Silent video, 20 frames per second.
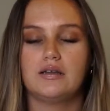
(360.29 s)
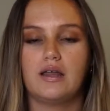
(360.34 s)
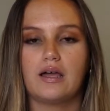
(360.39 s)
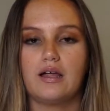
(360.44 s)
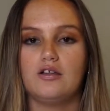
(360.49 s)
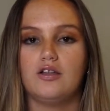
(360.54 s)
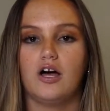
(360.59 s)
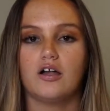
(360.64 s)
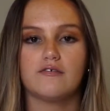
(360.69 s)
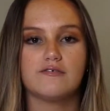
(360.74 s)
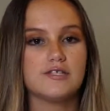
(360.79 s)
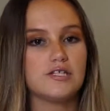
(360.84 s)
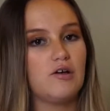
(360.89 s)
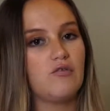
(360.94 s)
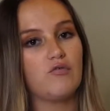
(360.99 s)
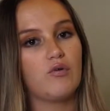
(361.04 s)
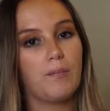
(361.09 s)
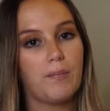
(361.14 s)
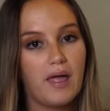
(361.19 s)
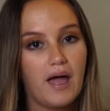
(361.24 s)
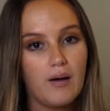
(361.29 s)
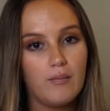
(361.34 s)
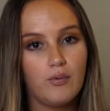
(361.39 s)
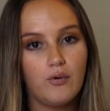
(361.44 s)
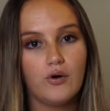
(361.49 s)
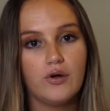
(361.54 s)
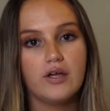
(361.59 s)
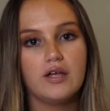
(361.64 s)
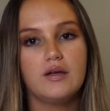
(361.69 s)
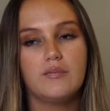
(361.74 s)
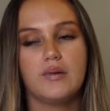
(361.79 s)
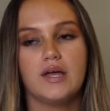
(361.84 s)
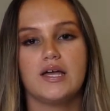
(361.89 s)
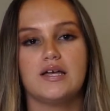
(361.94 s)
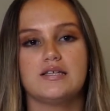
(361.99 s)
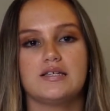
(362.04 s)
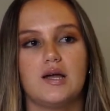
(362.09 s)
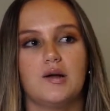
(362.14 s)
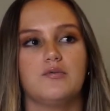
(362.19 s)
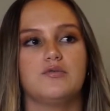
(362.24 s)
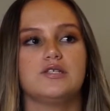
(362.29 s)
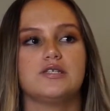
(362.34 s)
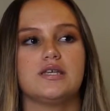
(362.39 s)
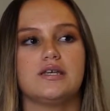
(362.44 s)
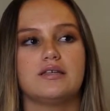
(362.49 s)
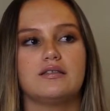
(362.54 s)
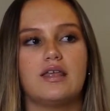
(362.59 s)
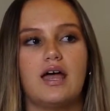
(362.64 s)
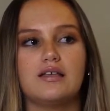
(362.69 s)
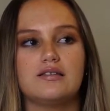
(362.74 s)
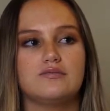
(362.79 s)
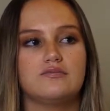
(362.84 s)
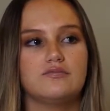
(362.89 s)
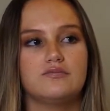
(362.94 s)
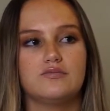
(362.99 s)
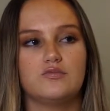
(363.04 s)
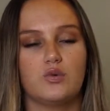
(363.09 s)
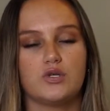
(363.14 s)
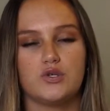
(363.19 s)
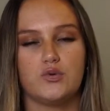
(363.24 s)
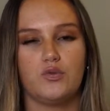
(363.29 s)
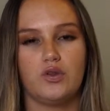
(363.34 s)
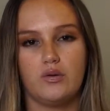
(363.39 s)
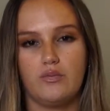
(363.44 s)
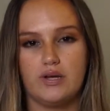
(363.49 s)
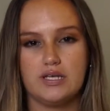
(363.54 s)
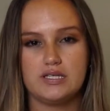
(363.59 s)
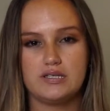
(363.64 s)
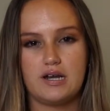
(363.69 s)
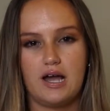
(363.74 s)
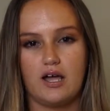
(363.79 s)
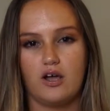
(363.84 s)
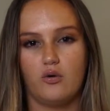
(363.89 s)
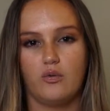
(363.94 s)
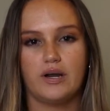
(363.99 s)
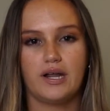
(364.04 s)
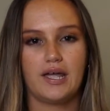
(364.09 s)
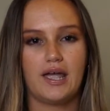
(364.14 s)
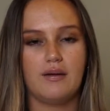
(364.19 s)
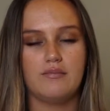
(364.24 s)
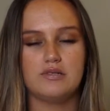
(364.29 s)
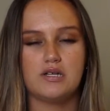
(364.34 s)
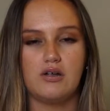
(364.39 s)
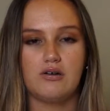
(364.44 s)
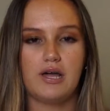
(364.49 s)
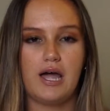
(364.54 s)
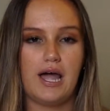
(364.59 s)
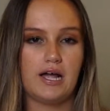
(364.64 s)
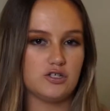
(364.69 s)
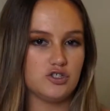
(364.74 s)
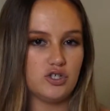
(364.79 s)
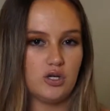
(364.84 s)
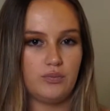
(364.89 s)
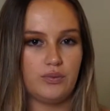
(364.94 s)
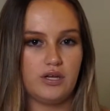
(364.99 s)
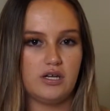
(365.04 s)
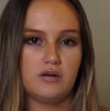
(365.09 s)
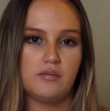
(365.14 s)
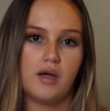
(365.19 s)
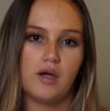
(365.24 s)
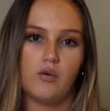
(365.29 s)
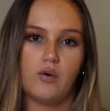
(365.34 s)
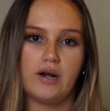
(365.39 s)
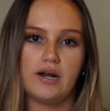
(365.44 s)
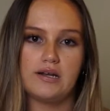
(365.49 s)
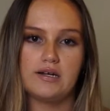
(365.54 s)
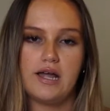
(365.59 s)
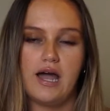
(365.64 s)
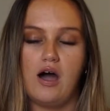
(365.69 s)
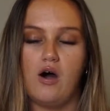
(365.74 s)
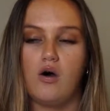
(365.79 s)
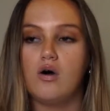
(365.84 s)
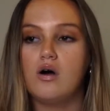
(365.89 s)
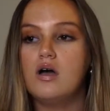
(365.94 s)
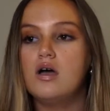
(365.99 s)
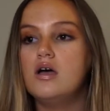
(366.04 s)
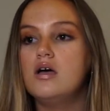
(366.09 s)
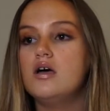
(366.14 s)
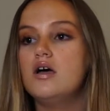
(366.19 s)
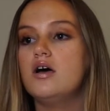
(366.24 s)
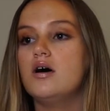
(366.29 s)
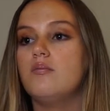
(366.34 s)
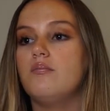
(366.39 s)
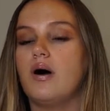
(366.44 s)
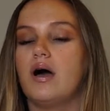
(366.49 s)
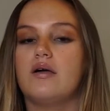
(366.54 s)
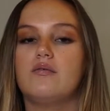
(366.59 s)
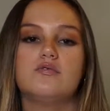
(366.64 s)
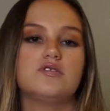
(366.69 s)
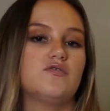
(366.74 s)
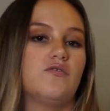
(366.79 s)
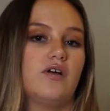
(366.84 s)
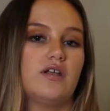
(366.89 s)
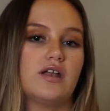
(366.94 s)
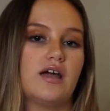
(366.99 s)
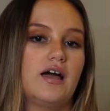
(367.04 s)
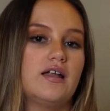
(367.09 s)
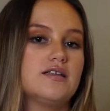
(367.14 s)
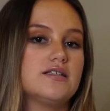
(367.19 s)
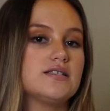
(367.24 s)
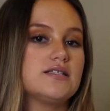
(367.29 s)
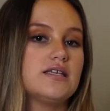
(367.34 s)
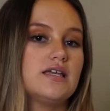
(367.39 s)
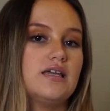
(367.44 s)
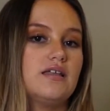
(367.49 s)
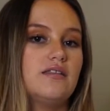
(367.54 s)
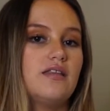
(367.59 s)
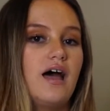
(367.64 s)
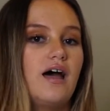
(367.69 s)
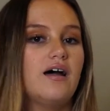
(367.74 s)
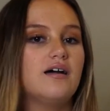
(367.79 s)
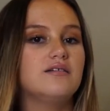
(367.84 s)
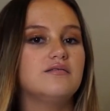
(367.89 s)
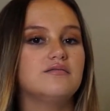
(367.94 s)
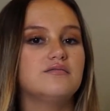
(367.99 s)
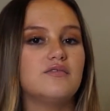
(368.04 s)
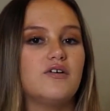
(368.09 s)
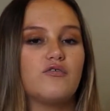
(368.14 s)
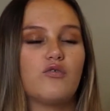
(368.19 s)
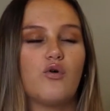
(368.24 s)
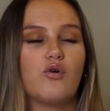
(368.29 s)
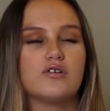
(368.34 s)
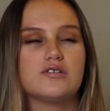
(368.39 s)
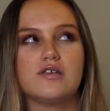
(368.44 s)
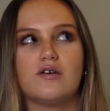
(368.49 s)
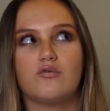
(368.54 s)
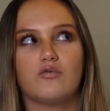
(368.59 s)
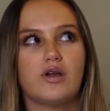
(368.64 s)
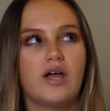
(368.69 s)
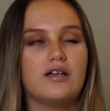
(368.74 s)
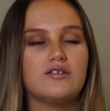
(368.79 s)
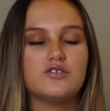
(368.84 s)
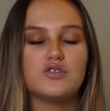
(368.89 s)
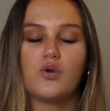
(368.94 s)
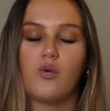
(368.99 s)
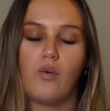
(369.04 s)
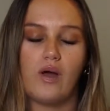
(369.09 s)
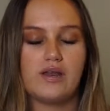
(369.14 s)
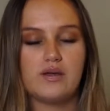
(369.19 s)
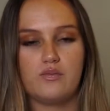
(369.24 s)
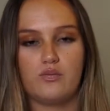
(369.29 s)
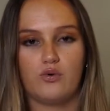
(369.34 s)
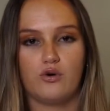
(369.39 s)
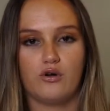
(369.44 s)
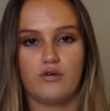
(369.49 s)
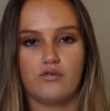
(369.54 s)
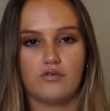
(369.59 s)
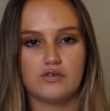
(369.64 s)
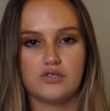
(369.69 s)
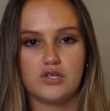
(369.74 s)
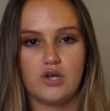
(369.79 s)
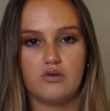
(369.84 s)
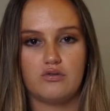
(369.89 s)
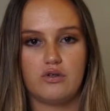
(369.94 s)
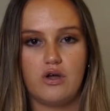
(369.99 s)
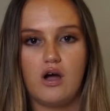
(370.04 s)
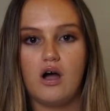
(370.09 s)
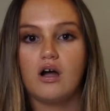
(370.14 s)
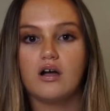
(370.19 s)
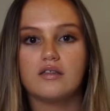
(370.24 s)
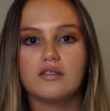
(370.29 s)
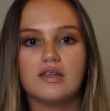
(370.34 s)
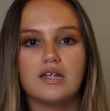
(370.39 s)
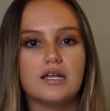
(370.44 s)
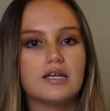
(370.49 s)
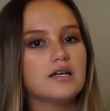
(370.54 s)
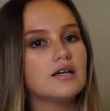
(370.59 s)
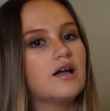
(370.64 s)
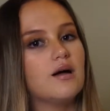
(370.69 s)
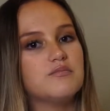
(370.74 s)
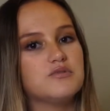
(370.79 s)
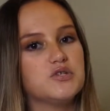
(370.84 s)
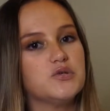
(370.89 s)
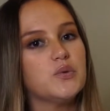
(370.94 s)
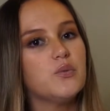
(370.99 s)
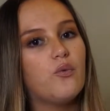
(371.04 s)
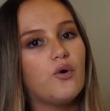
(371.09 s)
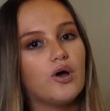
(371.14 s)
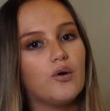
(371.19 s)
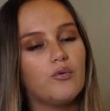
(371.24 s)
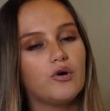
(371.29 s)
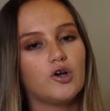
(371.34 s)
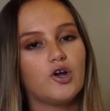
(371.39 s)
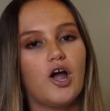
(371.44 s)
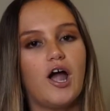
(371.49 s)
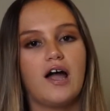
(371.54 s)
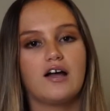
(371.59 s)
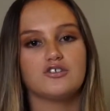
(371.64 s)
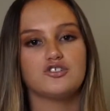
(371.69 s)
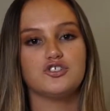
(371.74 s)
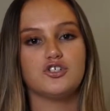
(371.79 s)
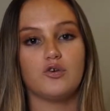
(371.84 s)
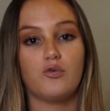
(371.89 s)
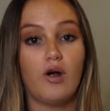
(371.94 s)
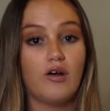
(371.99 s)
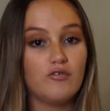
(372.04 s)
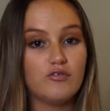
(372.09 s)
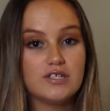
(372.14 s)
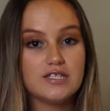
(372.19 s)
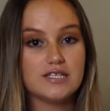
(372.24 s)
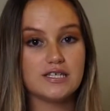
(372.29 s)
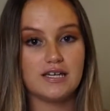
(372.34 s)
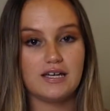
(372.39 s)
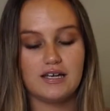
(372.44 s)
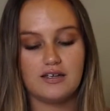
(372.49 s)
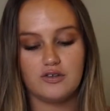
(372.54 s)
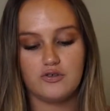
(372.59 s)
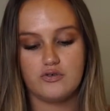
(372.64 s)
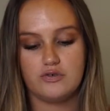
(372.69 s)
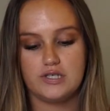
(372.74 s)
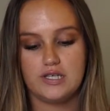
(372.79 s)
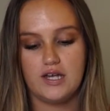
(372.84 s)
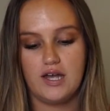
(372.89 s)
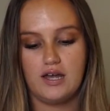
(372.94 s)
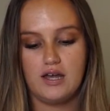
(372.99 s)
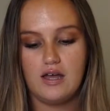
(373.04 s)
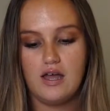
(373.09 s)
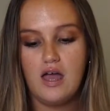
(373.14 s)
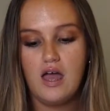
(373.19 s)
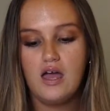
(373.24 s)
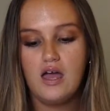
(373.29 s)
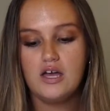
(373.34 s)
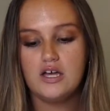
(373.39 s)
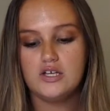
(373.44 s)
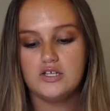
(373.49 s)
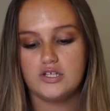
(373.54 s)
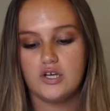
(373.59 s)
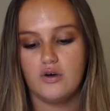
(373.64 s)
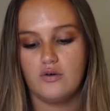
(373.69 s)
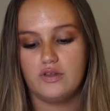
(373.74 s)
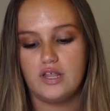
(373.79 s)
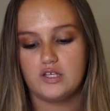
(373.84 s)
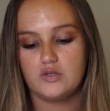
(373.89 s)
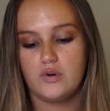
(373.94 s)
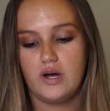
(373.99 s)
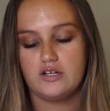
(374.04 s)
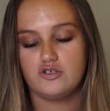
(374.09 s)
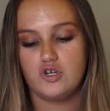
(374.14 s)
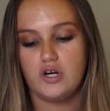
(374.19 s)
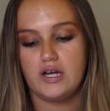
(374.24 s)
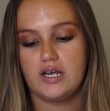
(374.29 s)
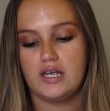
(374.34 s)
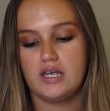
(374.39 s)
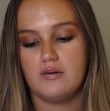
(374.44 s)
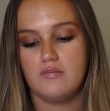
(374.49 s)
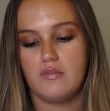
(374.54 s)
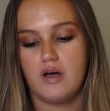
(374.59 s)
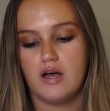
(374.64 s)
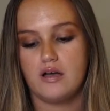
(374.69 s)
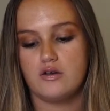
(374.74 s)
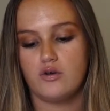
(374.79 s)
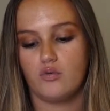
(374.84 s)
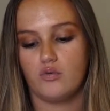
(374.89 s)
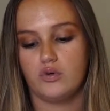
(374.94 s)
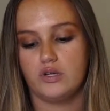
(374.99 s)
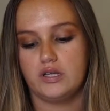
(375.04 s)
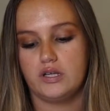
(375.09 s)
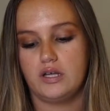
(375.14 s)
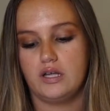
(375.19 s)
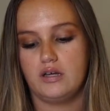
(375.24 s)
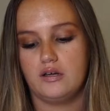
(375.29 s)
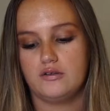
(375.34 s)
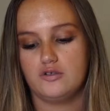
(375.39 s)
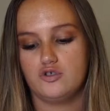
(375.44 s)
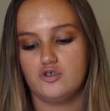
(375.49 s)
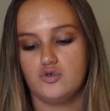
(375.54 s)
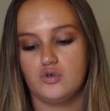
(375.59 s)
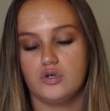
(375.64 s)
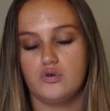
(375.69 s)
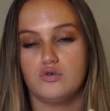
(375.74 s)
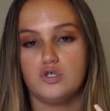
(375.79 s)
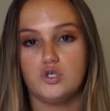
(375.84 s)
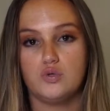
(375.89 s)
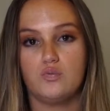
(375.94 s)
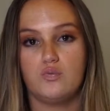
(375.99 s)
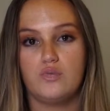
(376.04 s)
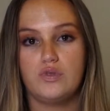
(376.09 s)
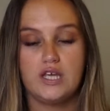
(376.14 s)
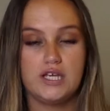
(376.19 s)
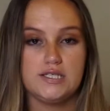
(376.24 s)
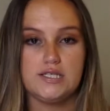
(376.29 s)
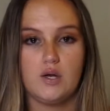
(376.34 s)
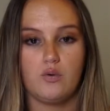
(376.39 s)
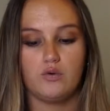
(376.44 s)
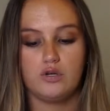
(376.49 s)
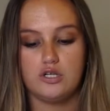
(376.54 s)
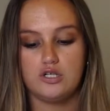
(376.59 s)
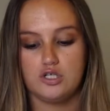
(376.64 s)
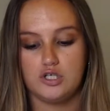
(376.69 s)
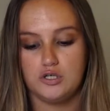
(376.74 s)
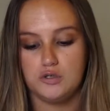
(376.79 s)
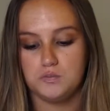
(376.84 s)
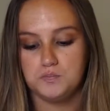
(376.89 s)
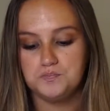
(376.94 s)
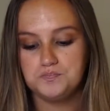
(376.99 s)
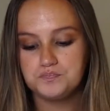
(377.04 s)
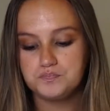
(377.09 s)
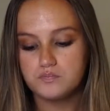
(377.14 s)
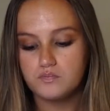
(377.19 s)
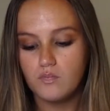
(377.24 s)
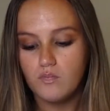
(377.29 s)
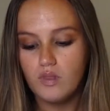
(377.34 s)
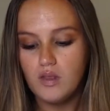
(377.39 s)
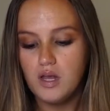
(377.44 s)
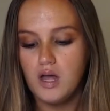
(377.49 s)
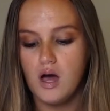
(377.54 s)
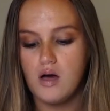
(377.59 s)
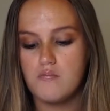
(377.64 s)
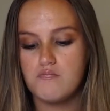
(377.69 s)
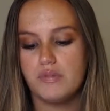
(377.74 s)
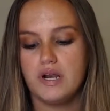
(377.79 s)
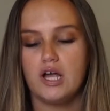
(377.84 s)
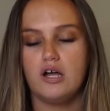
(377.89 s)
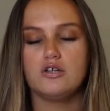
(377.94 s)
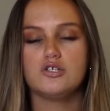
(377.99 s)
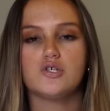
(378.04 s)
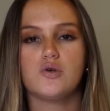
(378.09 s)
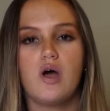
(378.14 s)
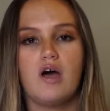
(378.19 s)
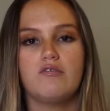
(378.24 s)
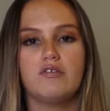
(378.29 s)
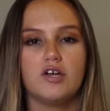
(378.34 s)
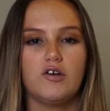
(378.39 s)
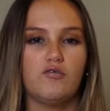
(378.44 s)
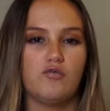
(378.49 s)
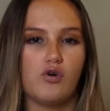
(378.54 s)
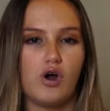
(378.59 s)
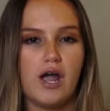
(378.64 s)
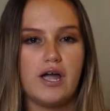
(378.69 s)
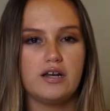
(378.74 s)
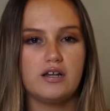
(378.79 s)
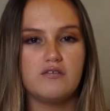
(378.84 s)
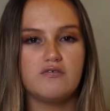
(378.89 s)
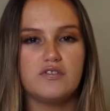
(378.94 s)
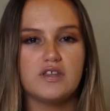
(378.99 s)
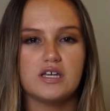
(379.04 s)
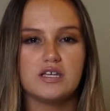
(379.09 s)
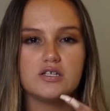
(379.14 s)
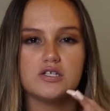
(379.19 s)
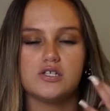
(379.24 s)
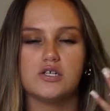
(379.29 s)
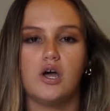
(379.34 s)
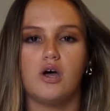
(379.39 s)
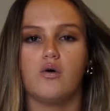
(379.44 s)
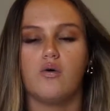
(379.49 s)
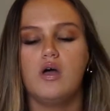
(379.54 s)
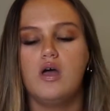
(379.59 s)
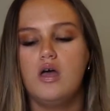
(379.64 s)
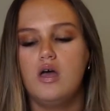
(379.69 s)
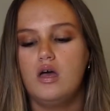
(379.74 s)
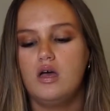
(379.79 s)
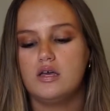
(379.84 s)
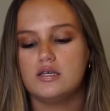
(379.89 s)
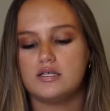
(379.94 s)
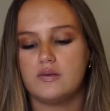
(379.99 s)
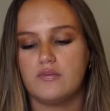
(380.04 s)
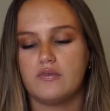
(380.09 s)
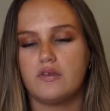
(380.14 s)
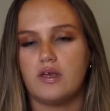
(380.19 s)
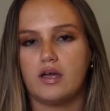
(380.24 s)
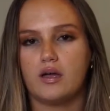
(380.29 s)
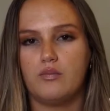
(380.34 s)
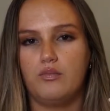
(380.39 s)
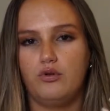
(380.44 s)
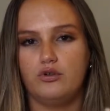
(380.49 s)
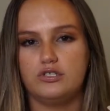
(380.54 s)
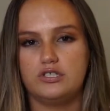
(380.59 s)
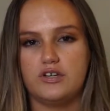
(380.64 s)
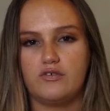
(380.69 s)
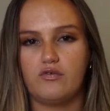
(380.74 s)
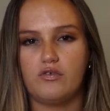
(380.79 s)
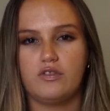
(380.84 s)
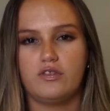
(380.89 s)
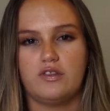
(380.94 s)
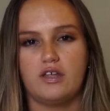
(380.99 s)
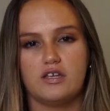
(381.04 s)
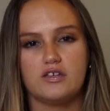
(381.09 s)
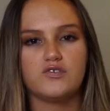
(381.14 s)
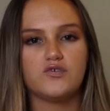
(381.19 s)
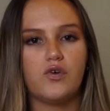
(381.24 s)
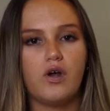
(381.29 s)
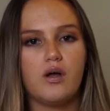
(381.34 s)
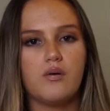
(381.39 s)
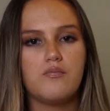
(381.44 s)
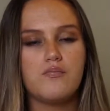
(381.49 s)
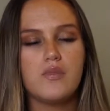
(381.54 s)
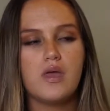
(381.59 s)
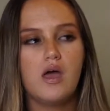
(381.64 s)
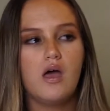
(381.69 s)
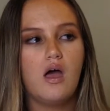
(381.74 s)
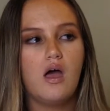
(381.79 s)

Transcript: like a lot of stuff from that point because I was like, that wasn't really my style when it came down to actually planning my wedding now. But it was fun to kind of see that, of course, everyone has their wedding board for so long and then it comes to the point where you're actually referencing it and using it. So that's why I try and keep mine really true to things I want to do. But I also have like a variety of things. So something that I can pull different things from.